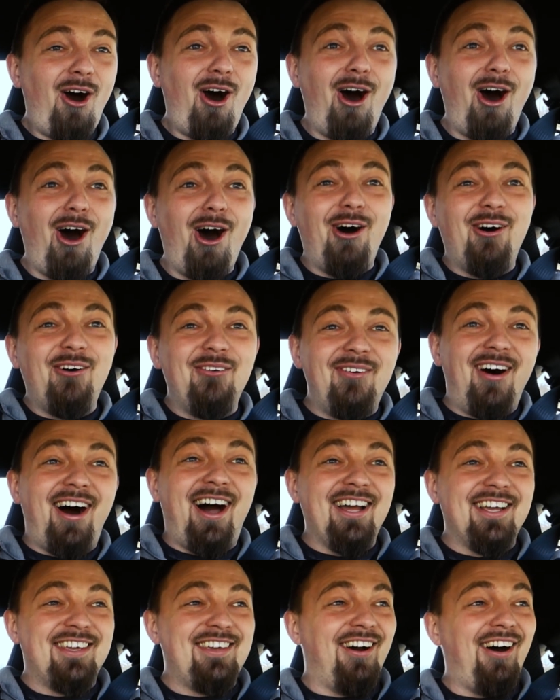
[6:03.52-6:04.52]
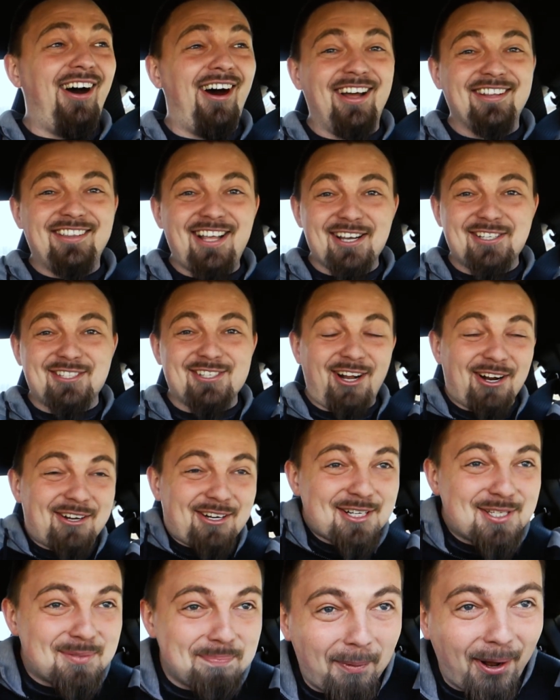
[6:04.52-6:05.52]
Oh my God, that
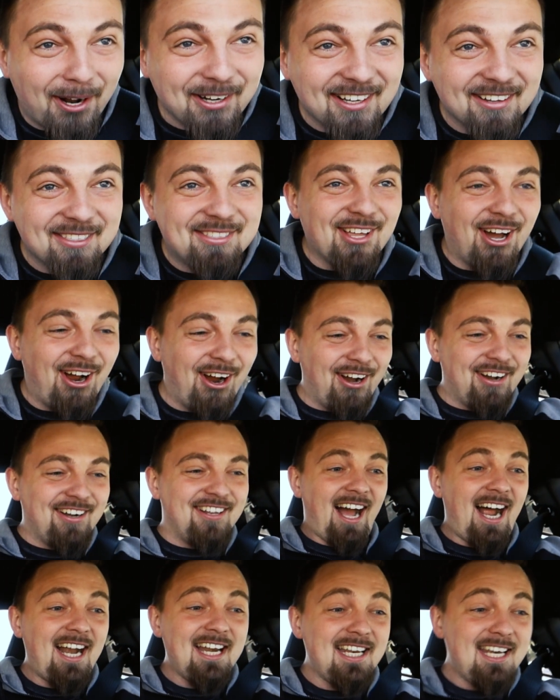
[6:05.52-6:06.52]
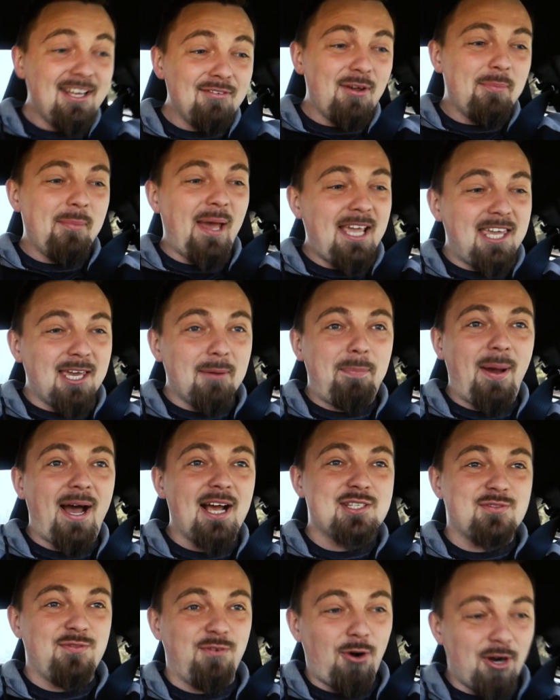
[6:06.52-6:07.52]
sucker spun in third. I didn't even make it
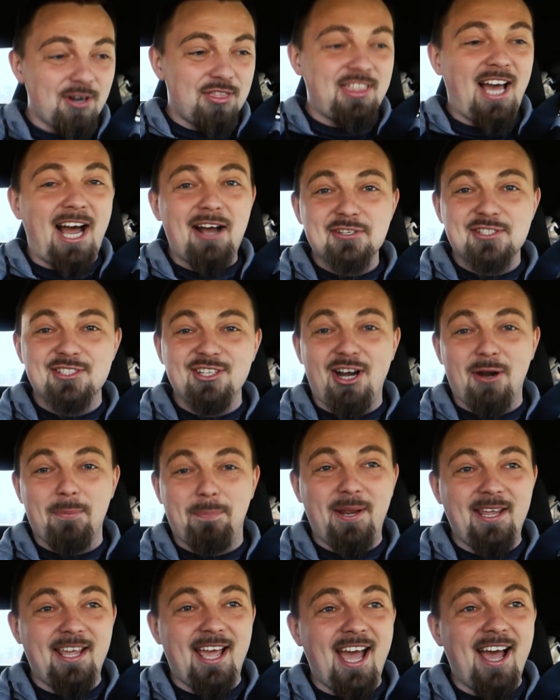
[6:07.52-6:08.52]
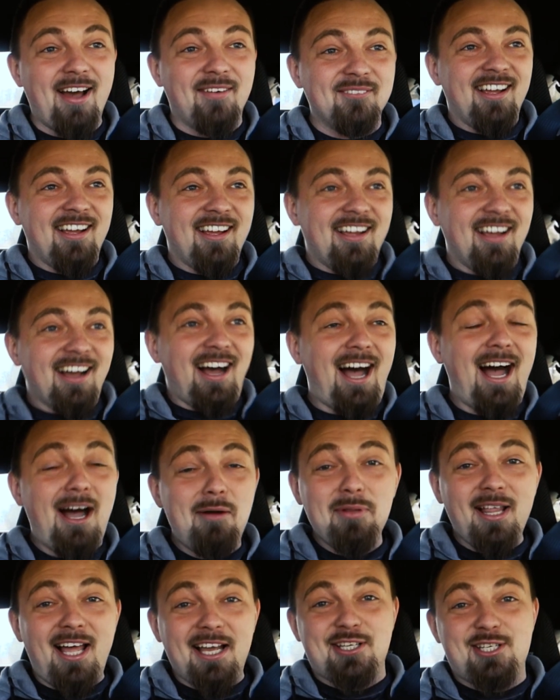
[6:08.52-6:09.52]
past 4,000 RPM.
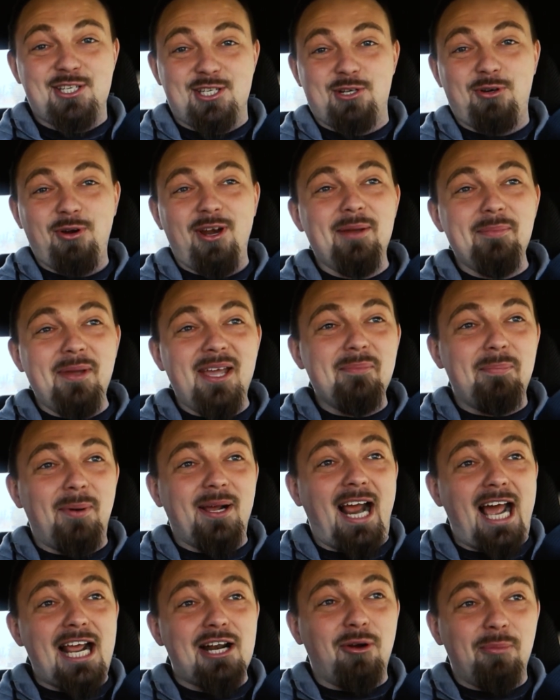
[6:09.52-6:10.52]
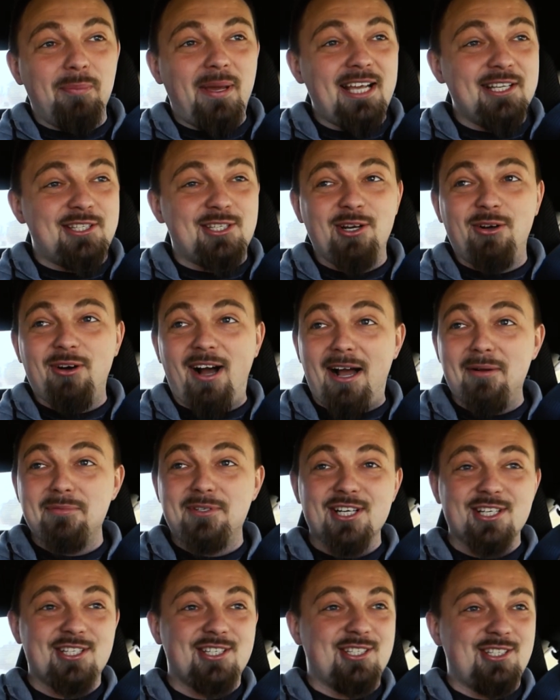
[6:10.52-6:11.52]
I'm like screaming, but I don't mean to.
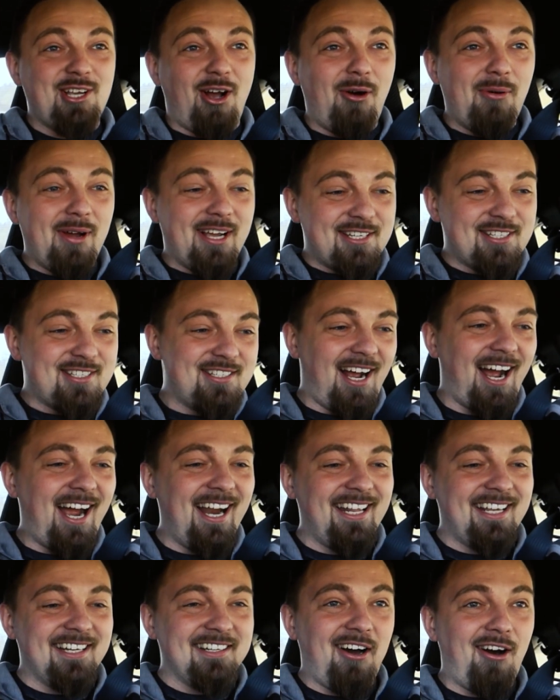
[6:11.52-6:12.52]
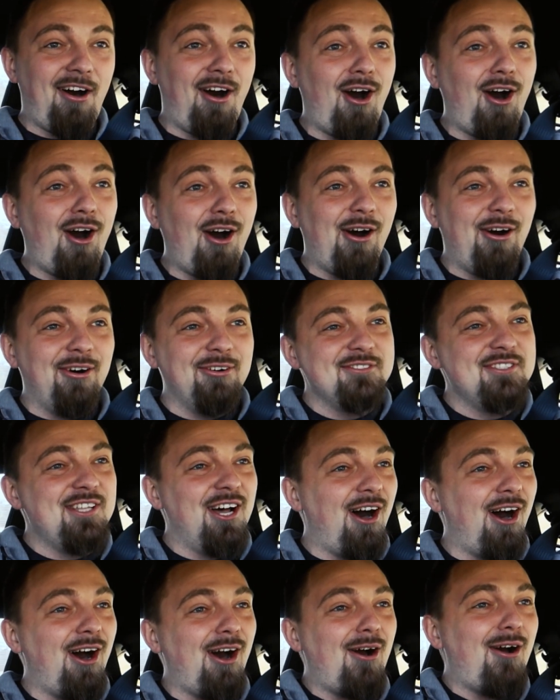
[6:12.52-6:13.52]
I'm just so excited. Oh
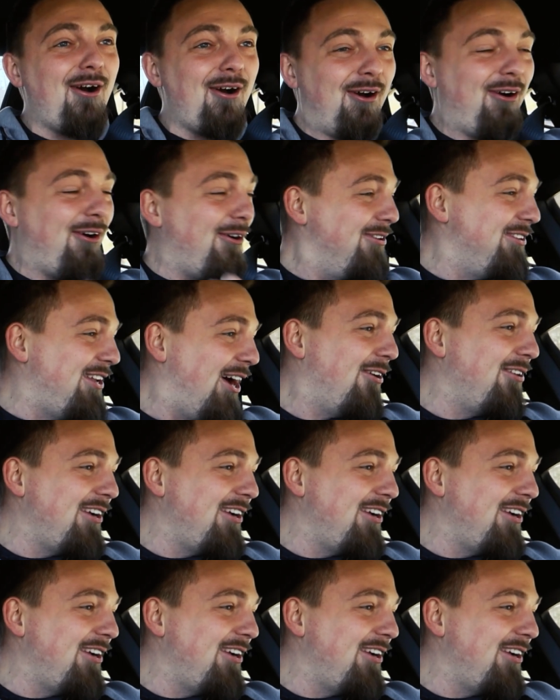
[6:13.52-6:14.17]
no,